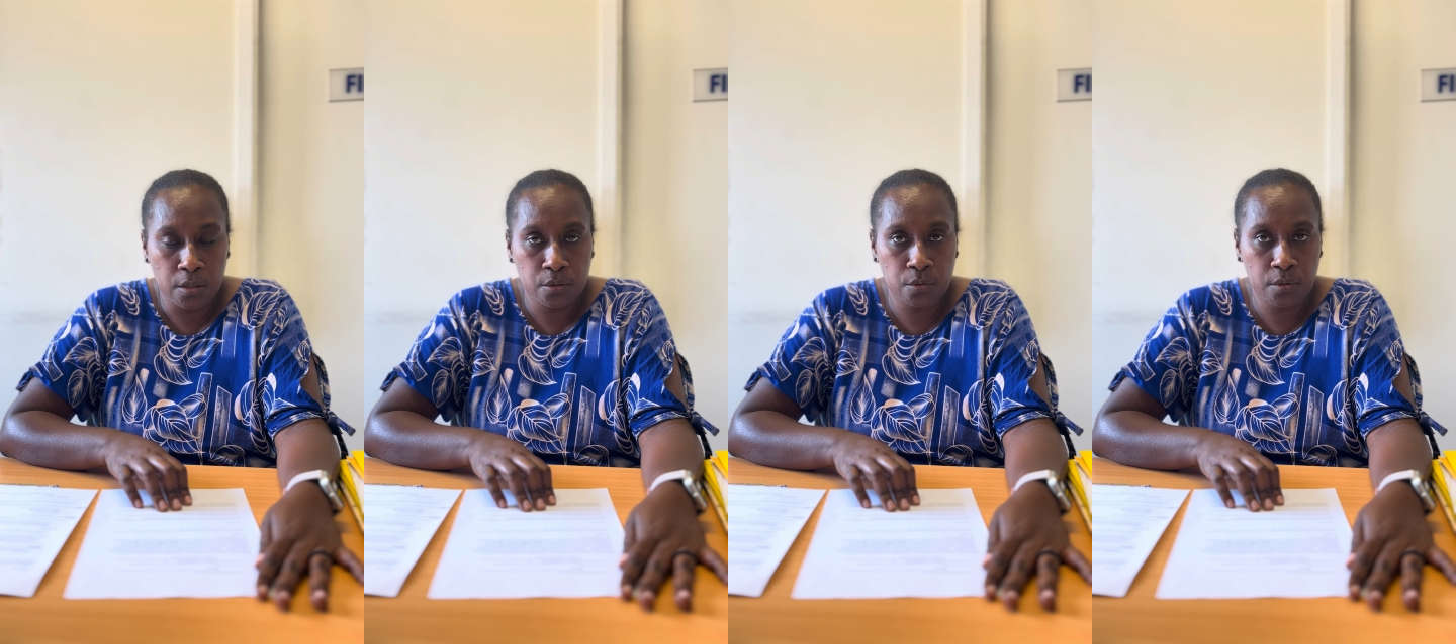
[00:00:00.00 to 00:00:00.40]

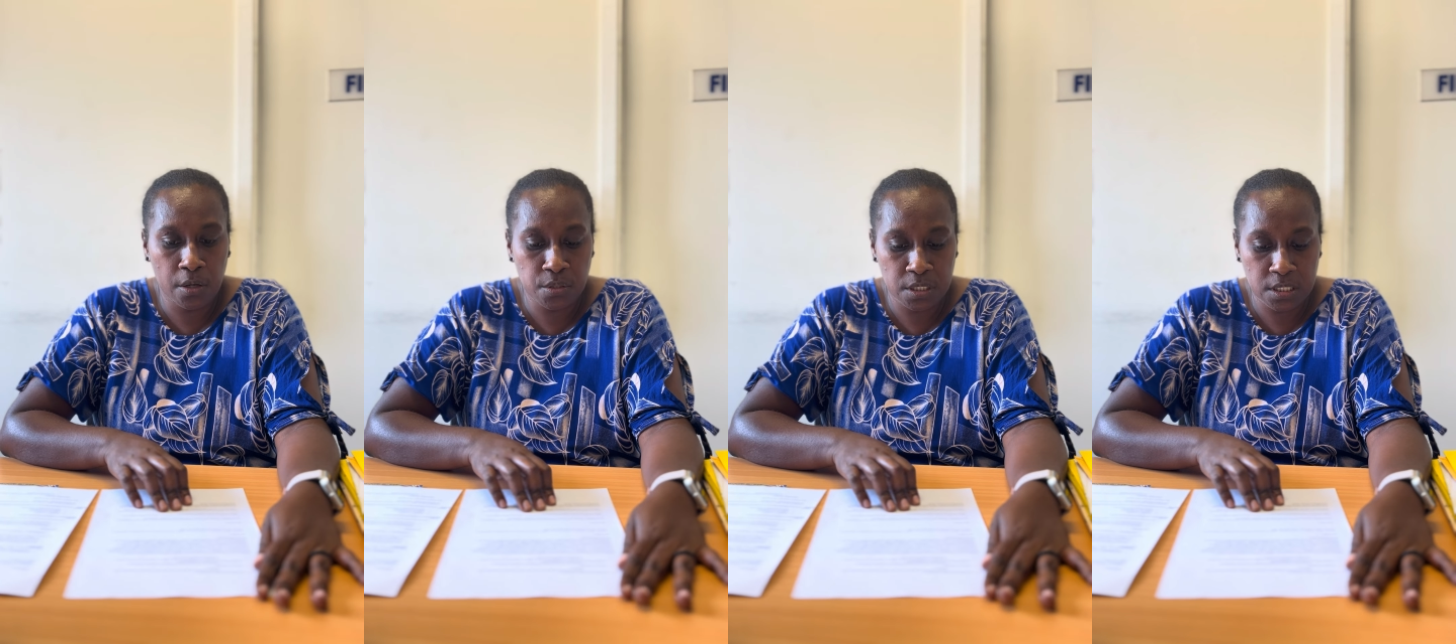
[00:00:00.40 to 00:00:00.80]

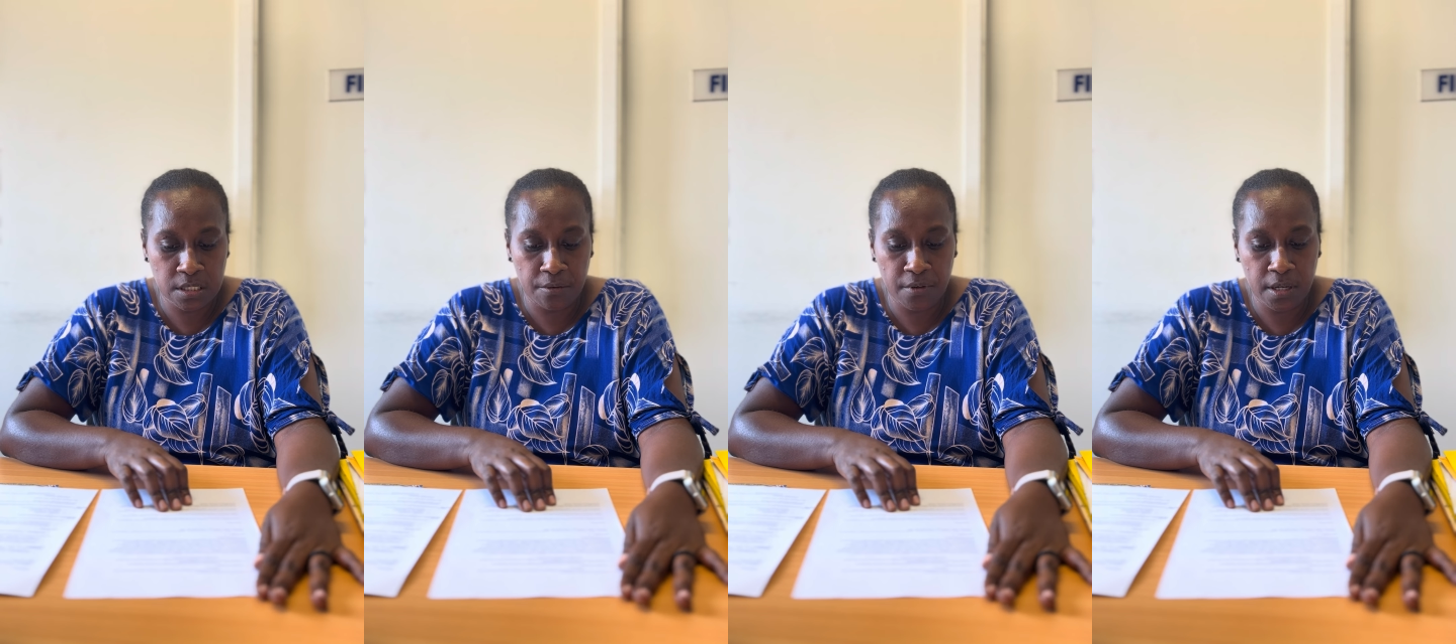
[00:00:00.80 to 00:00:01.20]

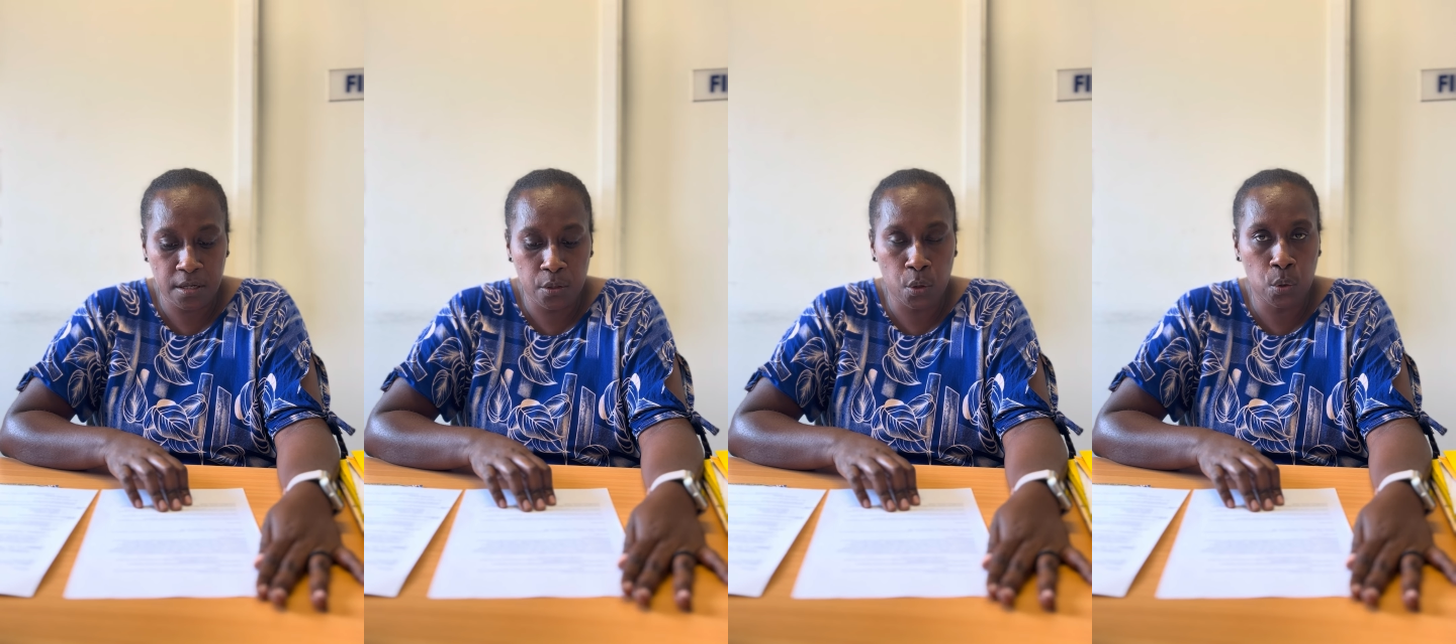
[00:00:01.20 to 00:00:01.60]
2007
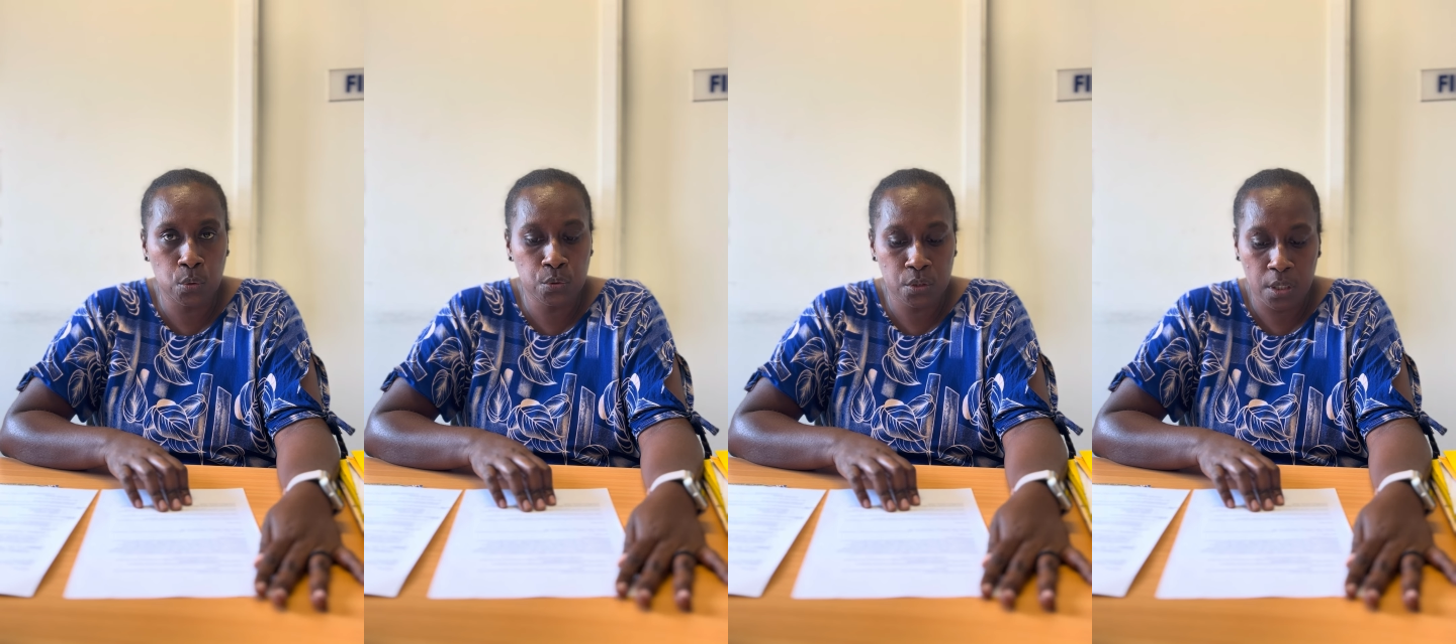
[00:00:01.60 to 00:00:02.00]

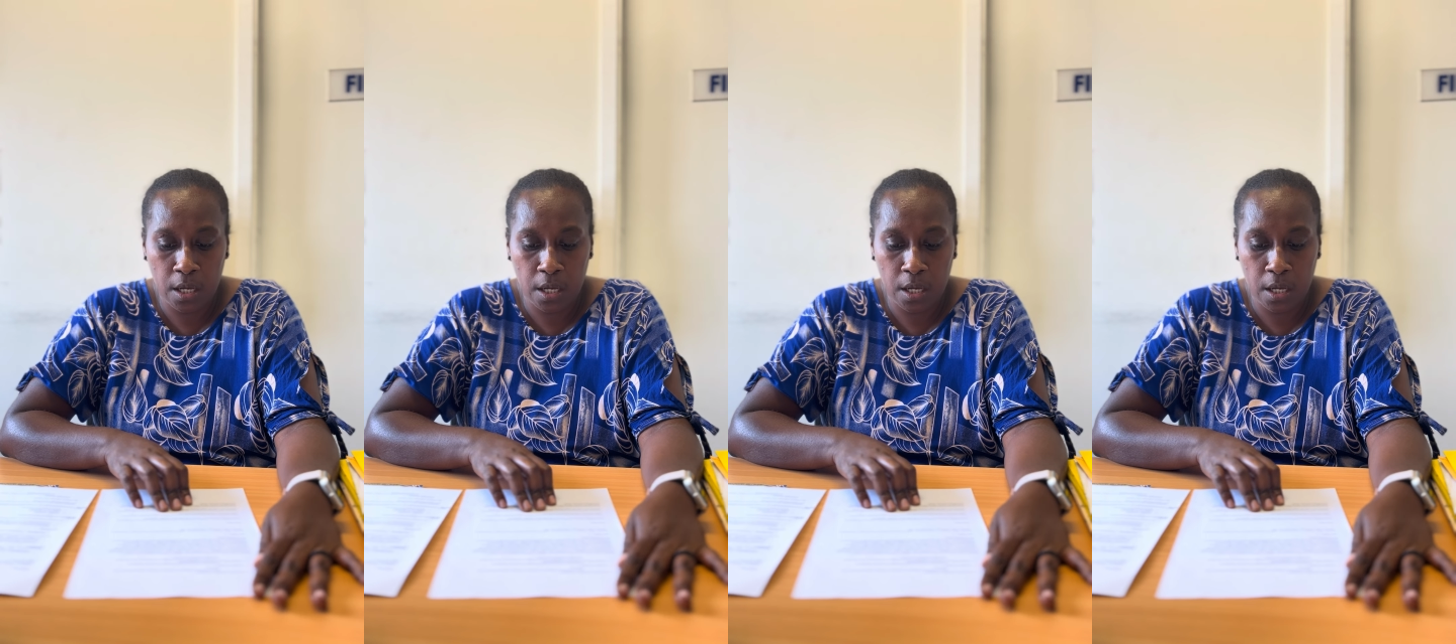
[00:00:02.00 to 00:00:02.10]
note,